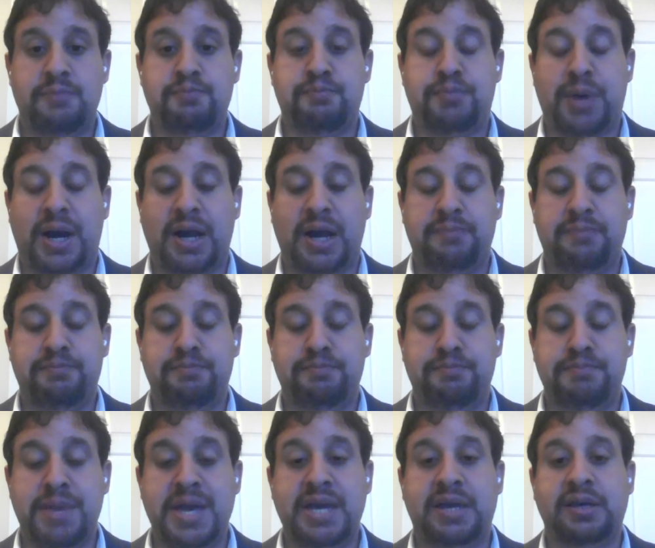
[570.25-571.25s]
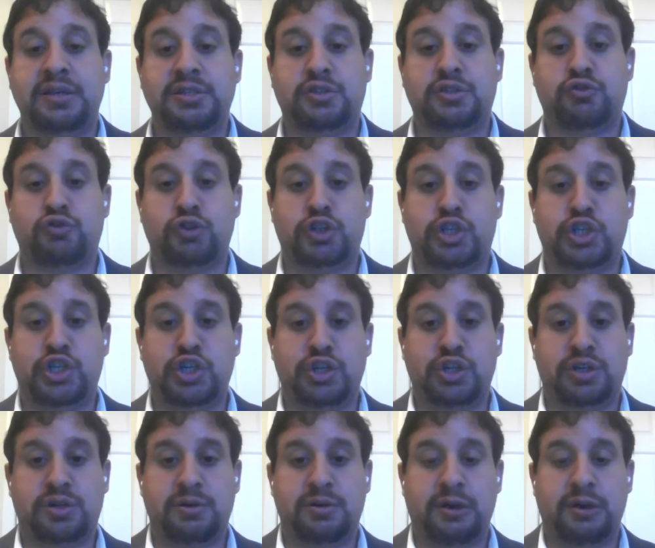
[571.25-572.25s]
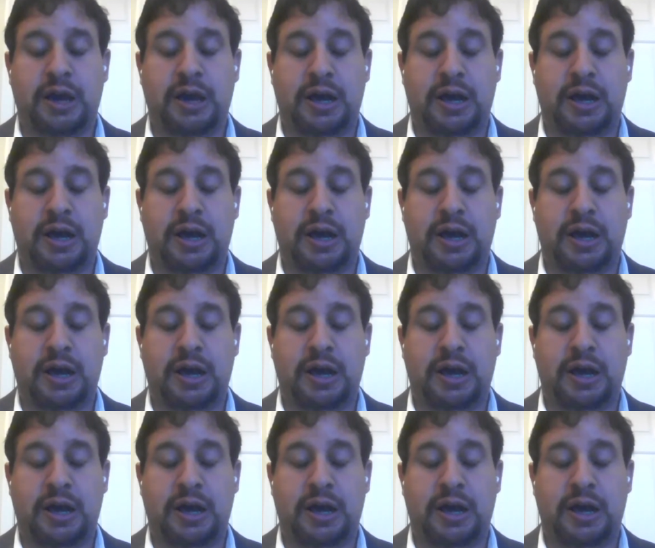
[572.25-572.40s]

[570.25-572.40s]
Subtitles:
by making strategic